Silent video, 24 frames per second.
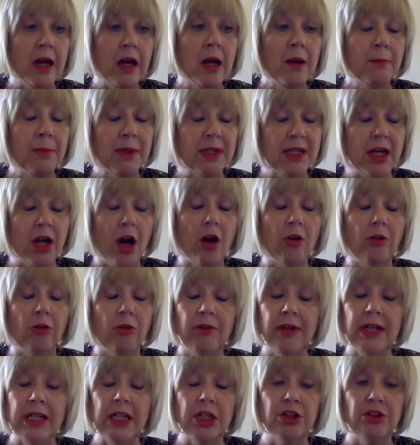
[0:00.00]
but they are a
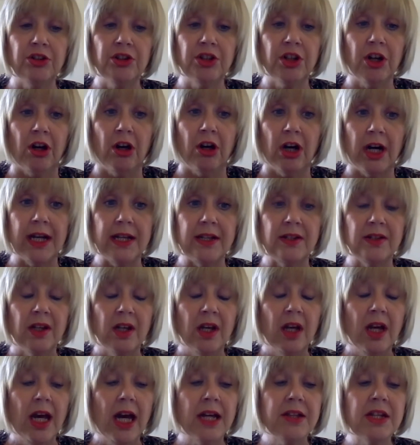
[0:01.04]
really good guide,
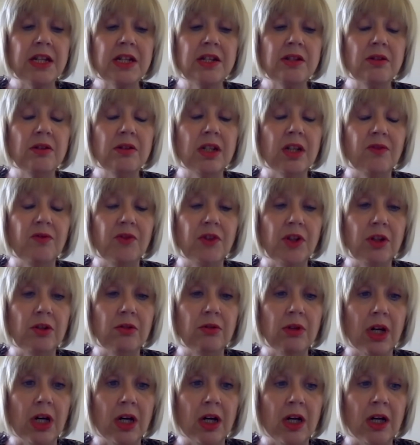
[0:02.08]
and they do give
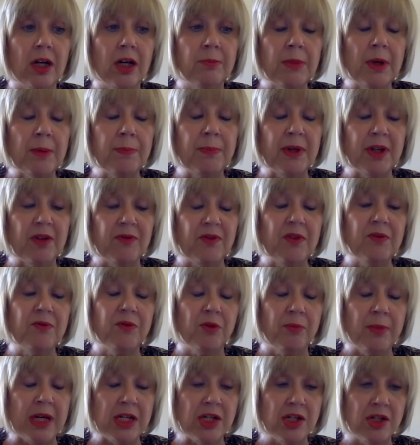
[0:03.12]
you a bit of
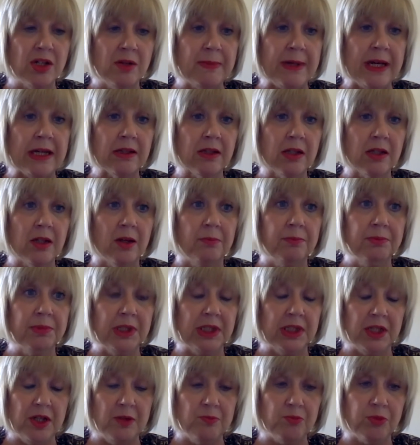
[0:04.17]
information about the company
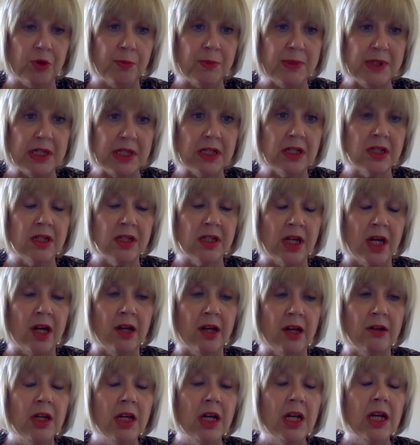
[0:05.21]
that you probably didn't
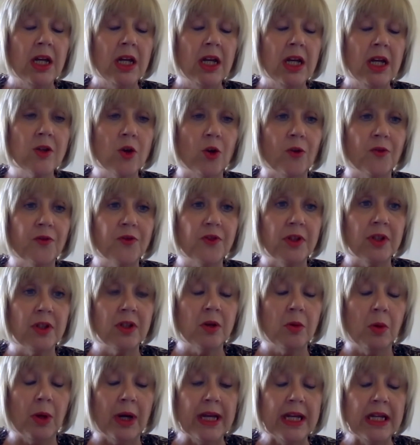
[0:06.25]
know. It's often
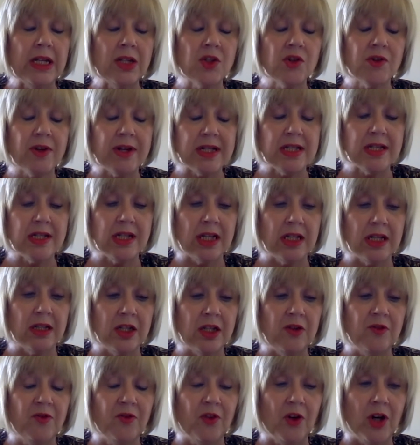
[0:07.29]
quite interesting that
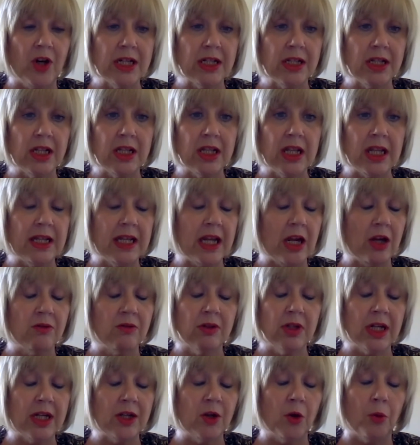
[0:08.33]
you find that
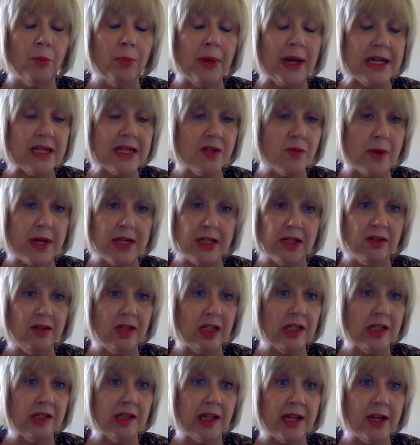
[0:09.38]
they're not based where you
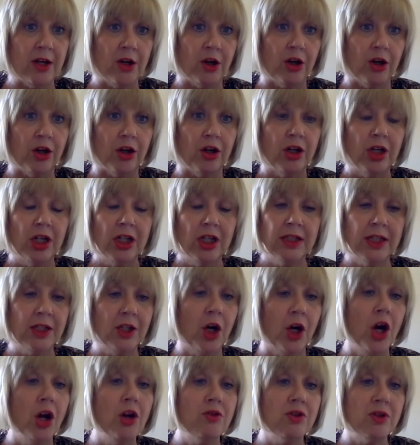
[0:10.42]
think they are. They're
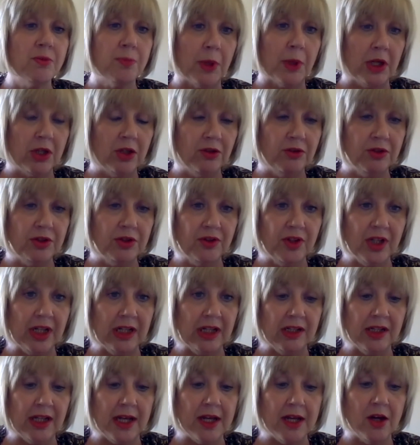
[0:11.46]
not owned by who you
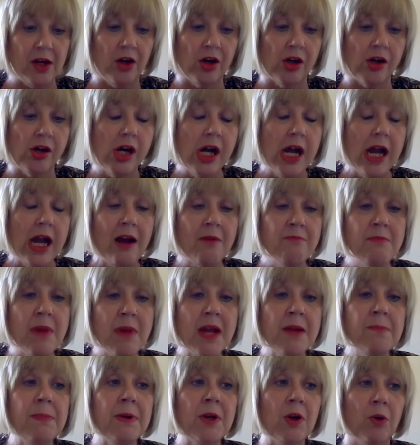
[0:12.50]
think they are, and
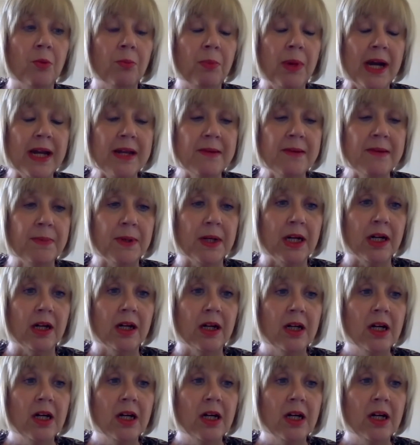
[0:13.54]
maybe on paper